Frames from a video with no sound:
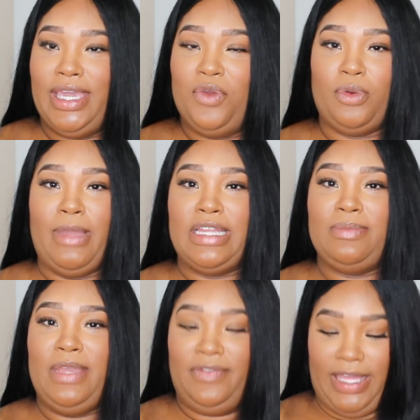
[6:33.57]
It
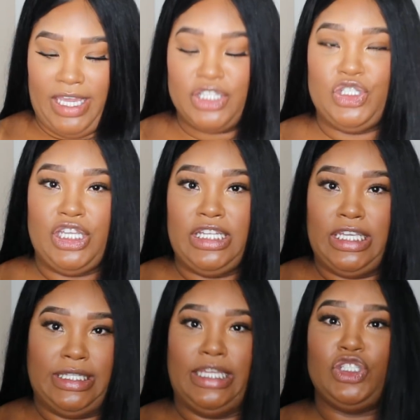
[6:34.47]
reminded me of like a
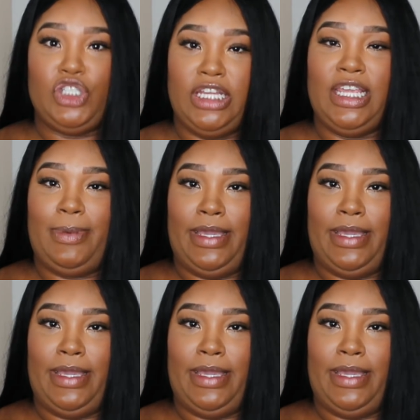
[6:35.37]
genie, like genie